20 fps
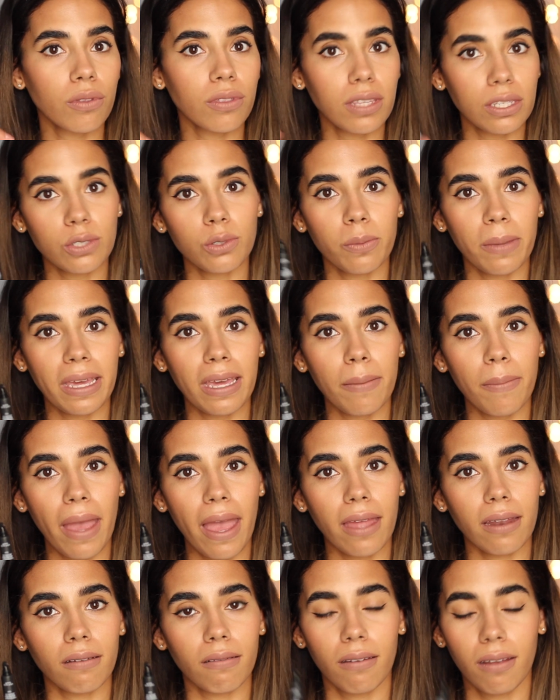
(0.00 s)
this will make it
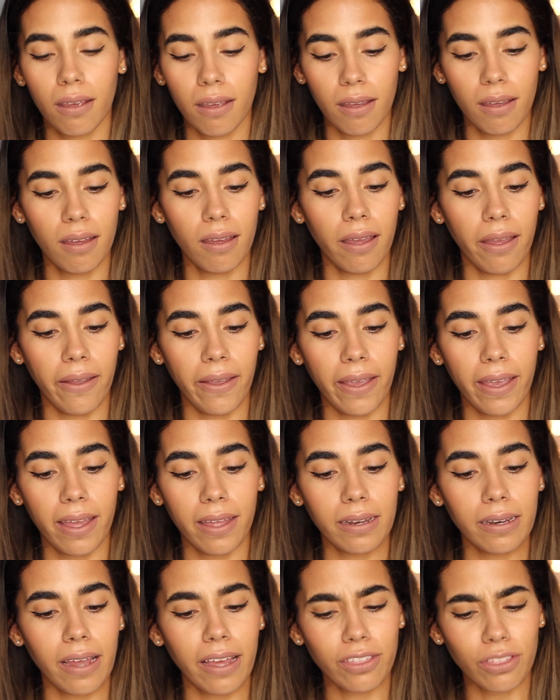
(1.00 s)
matte.
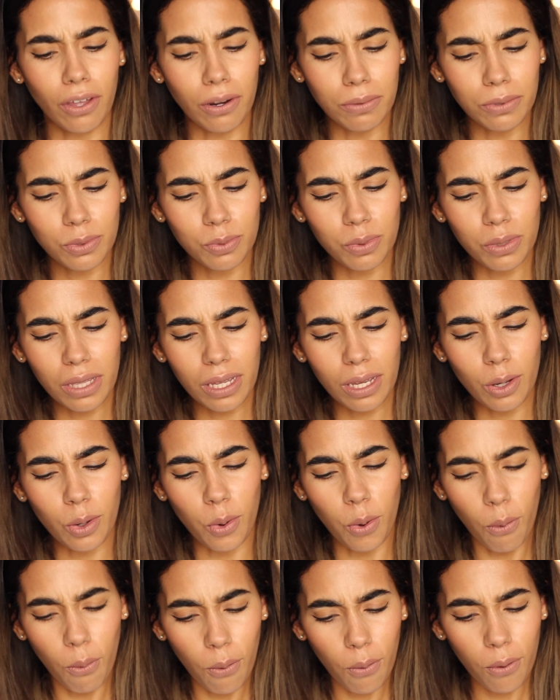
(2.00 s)
And I thought it was really
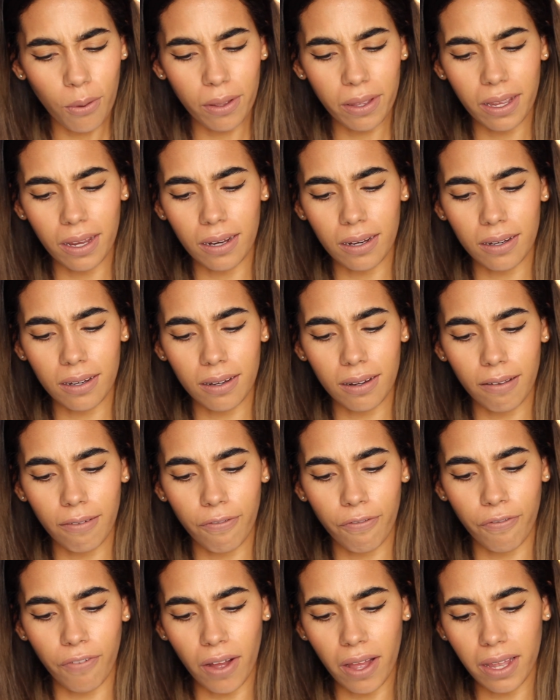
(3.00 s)
cool and
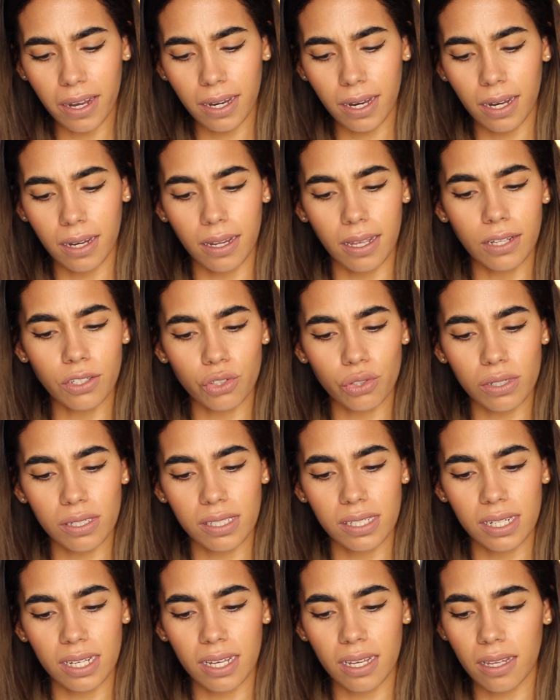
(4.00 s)
fun and
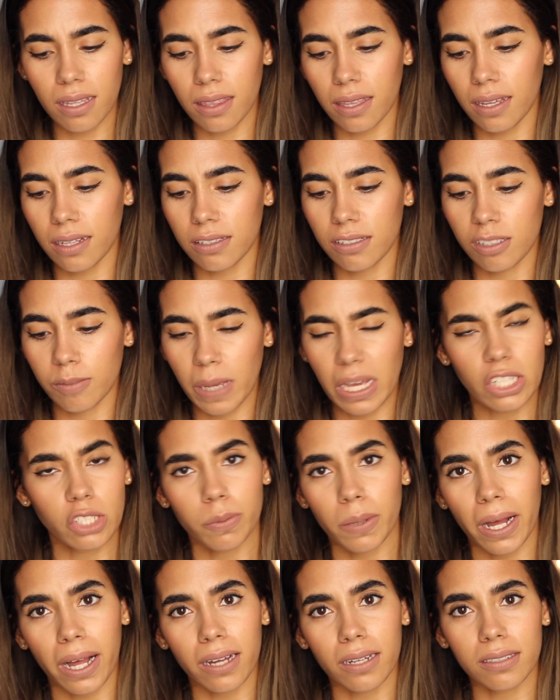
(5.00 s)
interesting that
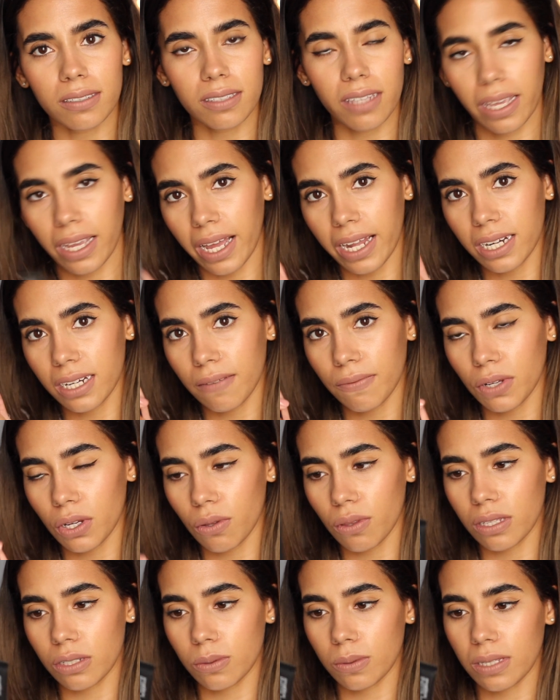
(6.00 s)
Smashbox, like, I didn't even
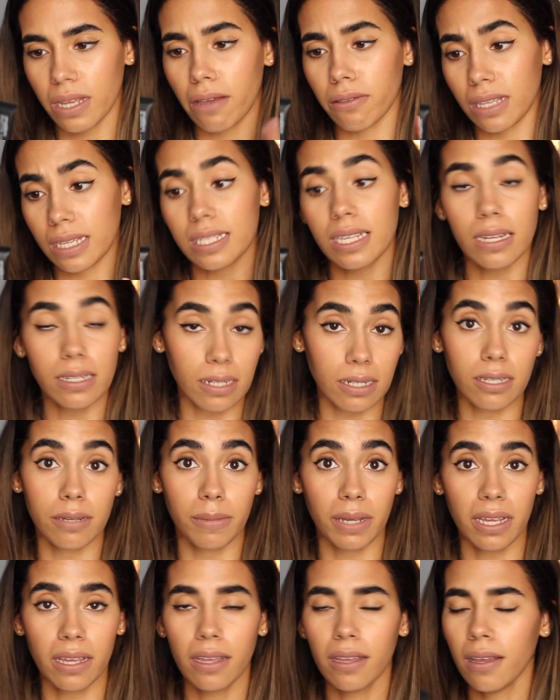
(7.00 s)
know this was out. They sent it to
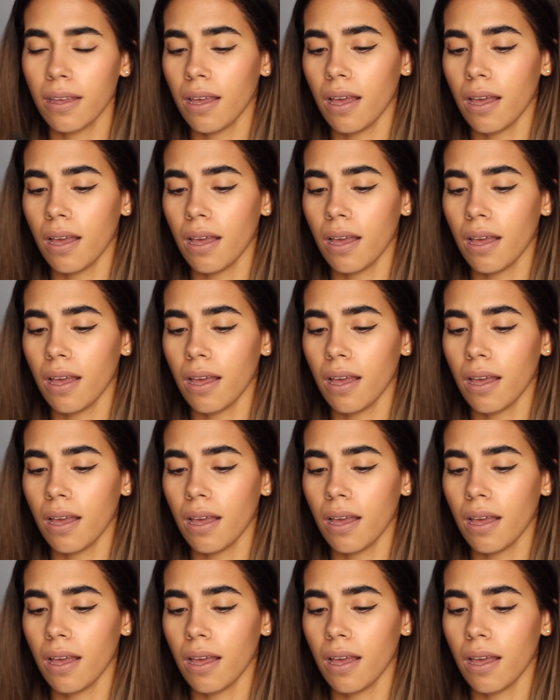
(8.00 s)
me.